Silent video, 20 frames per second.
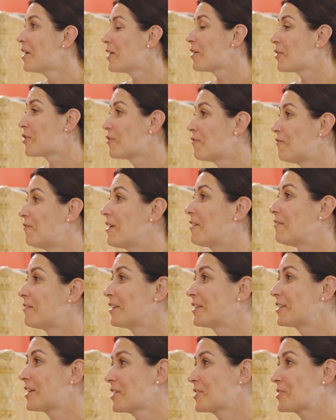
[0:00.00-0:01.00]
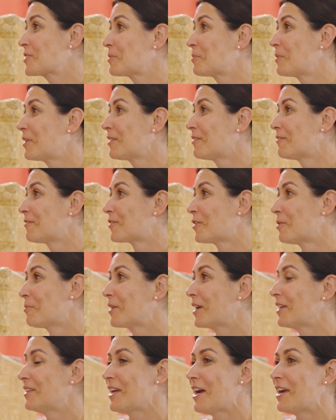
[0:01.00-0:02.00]
Your favorite customer from
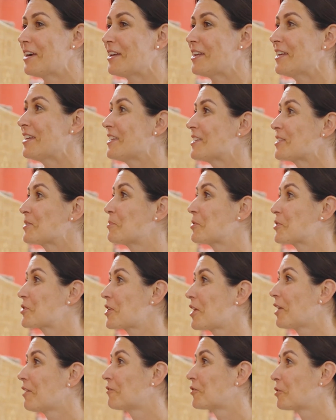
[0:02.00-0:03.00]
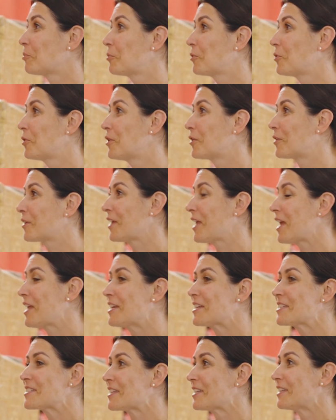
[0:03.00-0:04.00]
Qatari is Michelle from Beauty
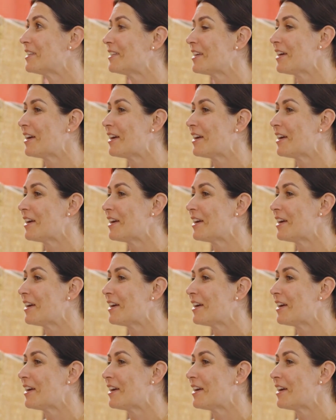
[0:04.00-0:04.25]
Organics, and